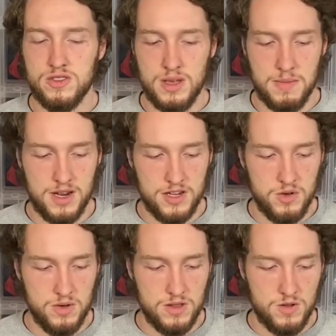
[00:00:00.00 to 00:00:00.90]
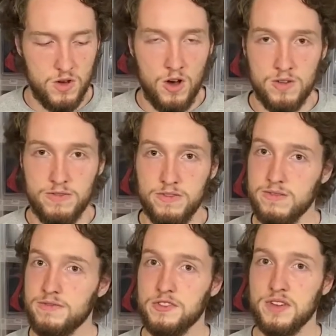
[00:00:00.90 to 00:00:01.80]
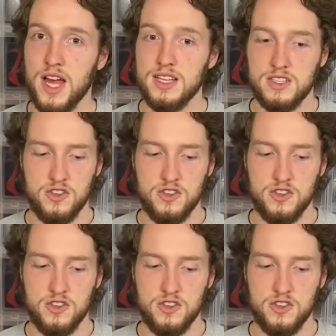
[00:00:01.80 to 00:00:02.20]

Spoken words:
I'm gonna do a little on foot for you guys so